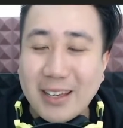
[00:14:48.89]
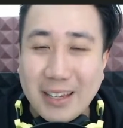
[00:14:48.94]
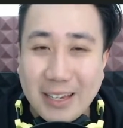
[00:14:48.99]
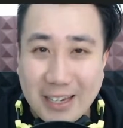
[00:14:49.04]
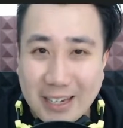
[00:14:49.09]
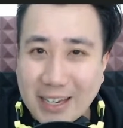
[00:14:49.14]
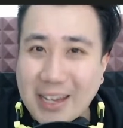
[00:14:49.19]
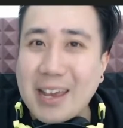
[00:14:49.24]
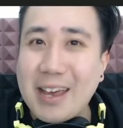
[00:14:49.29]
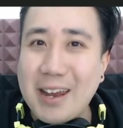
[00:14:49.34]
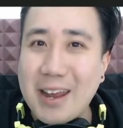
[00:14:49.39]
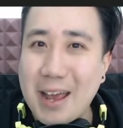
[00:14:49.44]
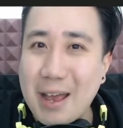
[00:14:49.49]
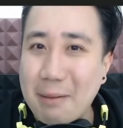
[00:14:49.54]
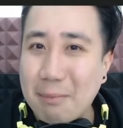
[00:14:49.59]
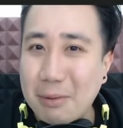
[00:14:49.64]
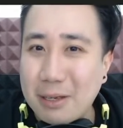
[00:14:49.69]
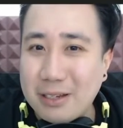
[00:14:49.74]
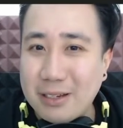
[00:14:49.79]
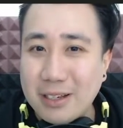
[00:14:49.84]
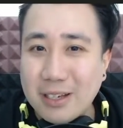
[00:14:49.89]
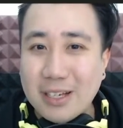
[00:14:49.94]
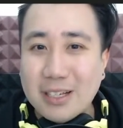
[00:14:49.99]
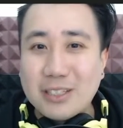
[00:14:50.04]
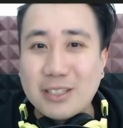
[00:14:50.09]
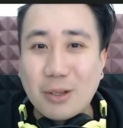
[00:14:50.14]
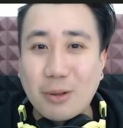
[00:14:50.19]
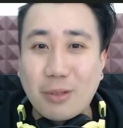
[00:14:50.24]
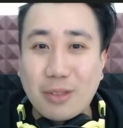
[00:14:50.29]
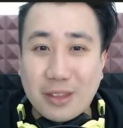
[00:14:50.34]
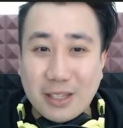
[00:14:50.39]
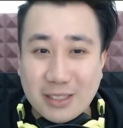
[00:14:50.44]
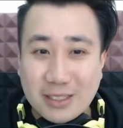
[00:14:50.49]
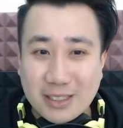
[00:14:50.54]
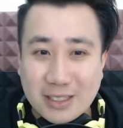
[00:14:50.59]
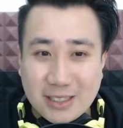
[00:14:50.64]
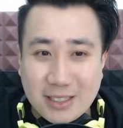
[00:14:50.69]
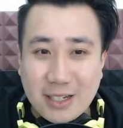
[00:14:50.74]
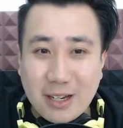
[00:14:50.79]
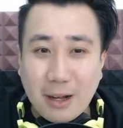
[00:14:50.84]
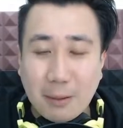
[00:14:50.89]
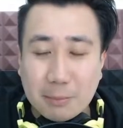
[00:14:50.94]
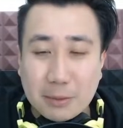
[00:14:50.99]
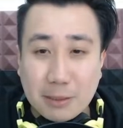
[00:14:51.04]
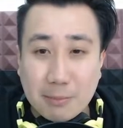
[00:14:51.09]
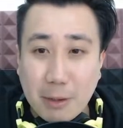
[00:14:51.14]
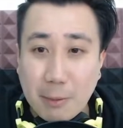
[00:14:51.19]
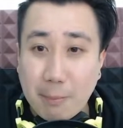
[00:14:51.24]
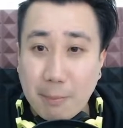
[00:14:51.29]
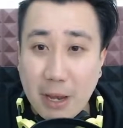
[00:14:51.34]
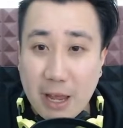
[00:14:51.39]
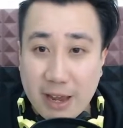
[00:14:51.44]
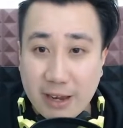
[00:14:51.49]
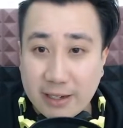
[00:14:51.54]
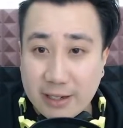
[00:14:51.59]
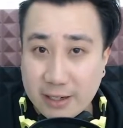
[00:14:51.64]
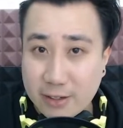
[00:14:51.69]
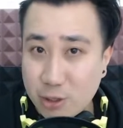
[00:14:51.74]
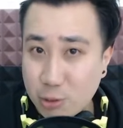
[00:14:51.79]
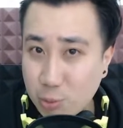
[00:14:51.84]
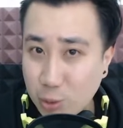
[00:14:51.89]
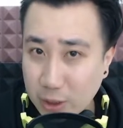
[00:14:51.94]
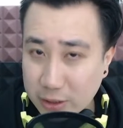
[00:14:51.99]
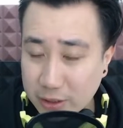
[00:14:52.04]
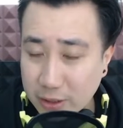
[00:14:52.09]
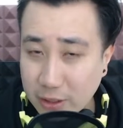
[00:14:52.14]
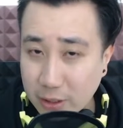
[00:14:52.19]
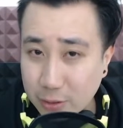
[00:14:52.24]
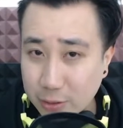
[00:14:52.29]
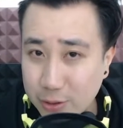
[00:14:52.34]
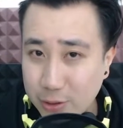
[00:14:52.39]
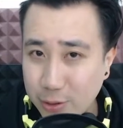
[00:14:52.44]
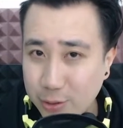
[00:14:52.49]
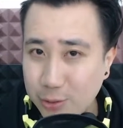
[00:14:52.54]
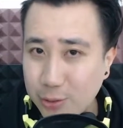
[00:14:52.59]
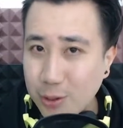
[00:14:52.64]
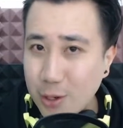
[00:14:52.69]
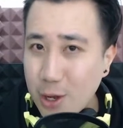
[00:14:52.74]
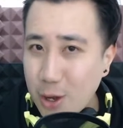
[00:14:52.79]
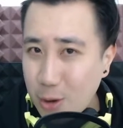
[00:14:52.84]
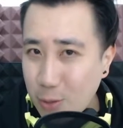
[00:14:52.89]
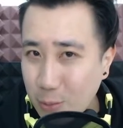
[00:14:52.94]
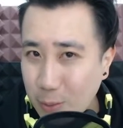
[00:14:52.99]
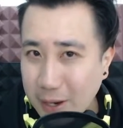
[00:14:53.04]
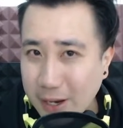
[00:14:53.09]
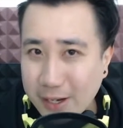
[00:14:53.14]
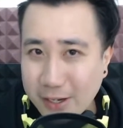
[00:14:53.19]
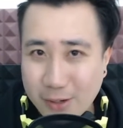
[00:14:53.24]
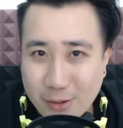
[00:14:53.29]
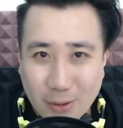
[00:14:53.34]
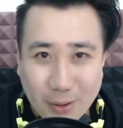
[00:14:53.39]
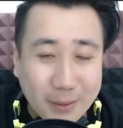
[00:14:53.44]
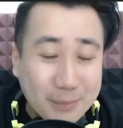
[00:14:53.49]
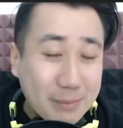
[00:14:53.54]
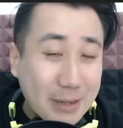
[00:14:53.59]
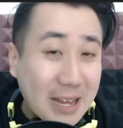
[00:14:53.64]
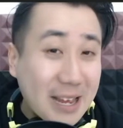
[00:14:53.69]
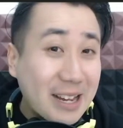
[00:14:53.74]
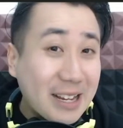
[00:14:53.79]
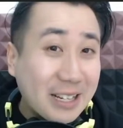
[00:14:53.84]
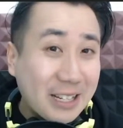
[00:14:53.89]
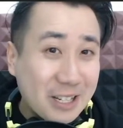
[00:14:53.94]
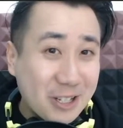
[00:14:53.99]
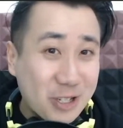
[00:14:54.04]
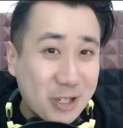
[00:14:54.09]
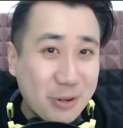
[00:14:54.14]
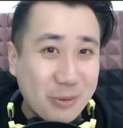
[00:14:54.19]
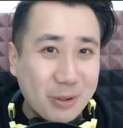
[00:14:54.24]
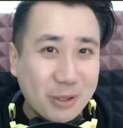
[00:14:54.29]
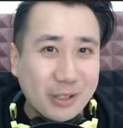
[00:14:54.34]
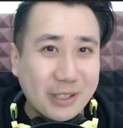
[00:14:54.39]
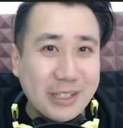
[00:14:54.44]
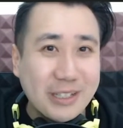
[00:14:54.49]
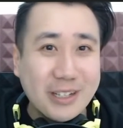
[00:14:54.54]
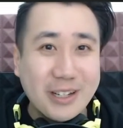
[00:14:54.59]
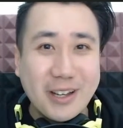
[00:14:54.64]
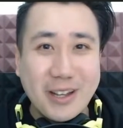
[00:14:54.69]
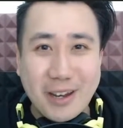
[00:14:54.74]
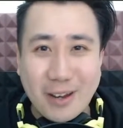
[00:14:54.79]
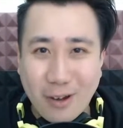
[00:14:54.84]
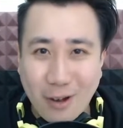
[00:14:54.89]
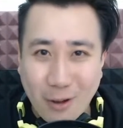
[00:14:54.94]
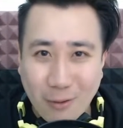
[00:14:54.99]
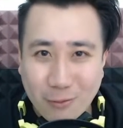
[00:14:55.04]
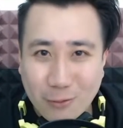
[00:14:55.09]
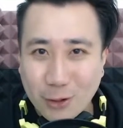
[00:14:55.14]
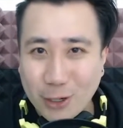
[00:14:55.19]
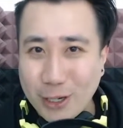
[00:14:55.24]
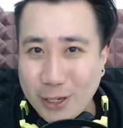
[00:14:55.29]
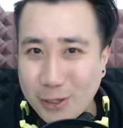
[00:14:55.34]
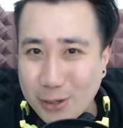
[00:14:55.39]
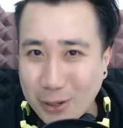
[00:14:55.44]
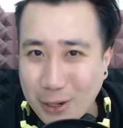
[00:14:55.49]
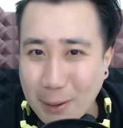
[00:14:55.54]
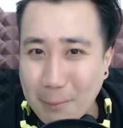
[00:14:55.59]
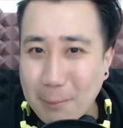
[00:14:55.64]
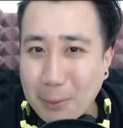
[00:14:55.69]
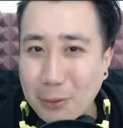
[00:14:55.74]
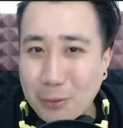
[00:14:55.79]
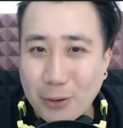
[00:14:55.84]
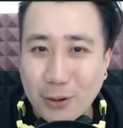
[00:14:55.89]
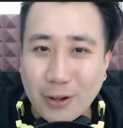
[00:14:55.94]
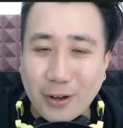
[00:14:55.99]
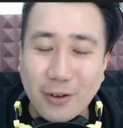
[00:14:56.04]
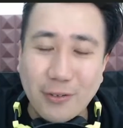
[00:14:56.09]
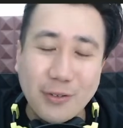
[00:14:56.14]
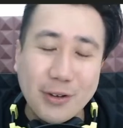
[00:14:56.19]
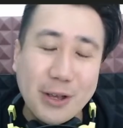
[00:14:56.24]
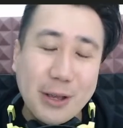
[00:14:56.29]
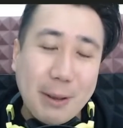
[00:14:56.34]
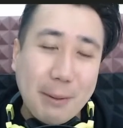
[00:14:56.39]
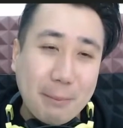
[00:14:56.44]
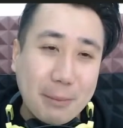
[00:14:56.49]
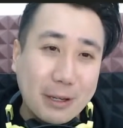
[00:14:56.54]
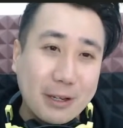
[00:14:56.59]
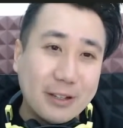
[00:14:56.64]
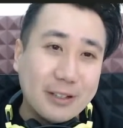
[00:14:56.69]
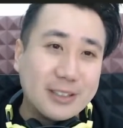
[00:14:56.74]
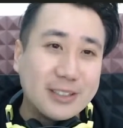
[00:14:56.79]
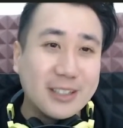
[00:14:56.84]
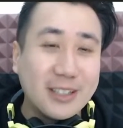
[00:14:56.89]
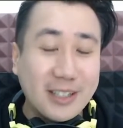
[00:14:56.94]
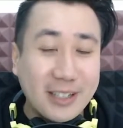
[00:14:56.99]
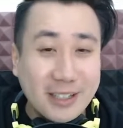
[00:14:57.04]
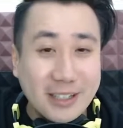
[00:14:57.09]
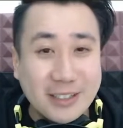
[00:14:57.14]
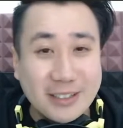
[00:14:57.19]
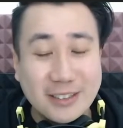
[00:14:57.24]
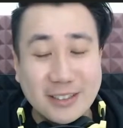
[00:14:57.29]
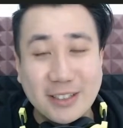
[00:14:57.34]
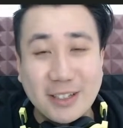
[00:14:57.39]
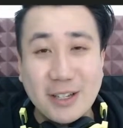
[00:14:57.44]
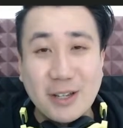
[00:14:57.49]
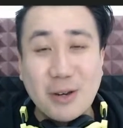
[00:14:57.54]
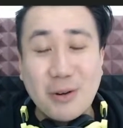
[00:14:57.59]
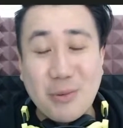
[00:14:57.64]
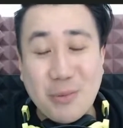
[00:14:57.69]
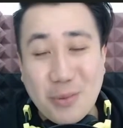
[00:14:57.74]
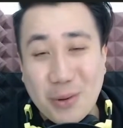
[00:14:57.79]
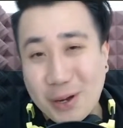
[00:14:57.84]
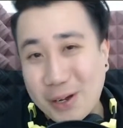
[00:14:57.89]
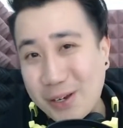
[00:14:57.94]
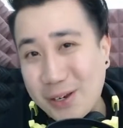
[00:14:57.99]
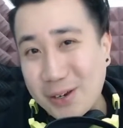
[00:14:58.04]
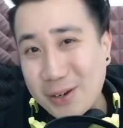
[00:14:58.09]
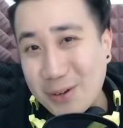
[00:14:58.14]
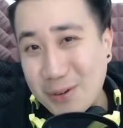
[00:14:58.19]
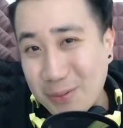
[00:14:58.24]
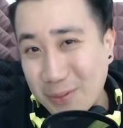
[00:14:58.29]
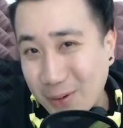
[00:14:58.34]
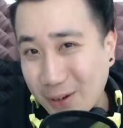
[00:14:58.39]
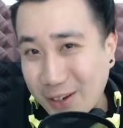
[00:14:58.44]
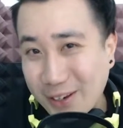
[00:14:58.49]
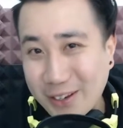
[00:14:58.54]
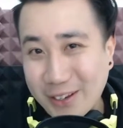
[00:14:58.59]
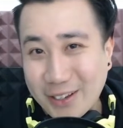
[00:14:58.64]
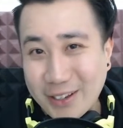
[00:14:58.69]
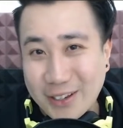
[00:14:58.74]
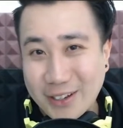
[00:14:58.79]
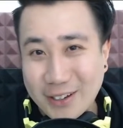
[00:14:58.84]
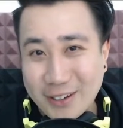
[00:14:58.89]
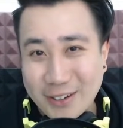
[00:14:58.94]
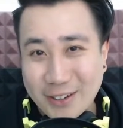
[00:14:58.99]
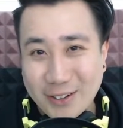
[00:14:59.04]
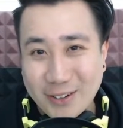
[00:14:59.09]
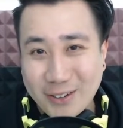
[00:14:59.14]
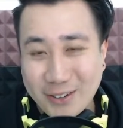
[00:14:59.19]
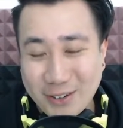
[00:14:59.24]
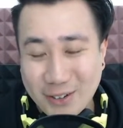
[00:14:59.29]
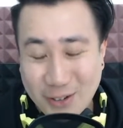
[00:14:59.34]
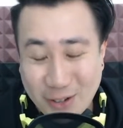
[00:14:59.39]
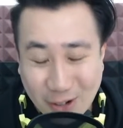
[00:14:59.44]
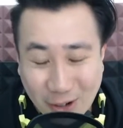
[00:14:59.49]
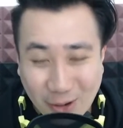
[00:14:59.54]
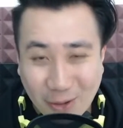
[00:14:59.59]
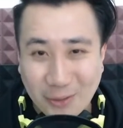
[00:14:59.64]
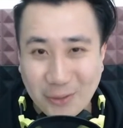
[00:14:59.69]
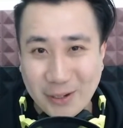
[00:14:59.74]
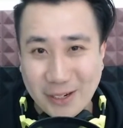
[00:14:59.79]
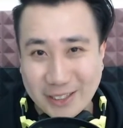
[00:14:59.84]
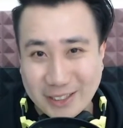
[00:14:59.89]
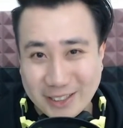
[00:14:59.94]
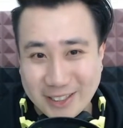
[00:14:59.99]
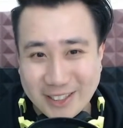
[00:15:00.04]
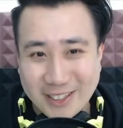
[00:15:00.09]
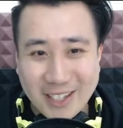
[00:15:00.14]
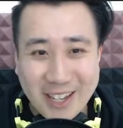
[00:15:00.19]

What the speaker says: It can happen. So this is the optimum play that you want to go to when you are playing against Shenron leader. And hopefully you can pull it off because it is really, really glorious.